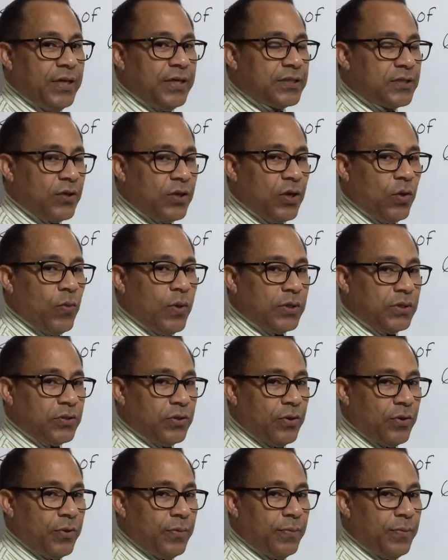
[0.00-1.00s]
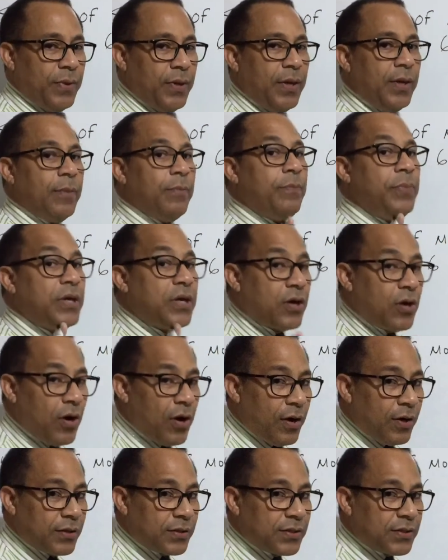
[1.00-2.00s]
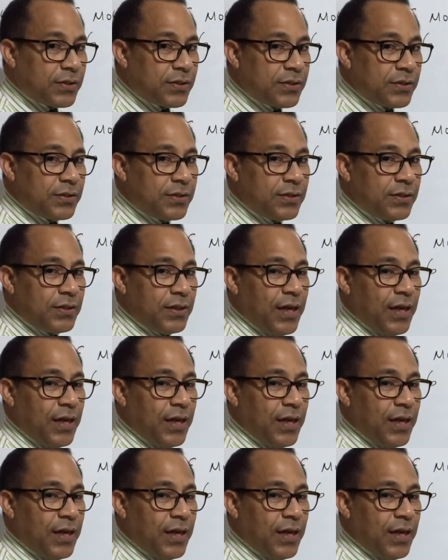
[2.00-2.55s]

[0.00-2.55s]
it's only one term because,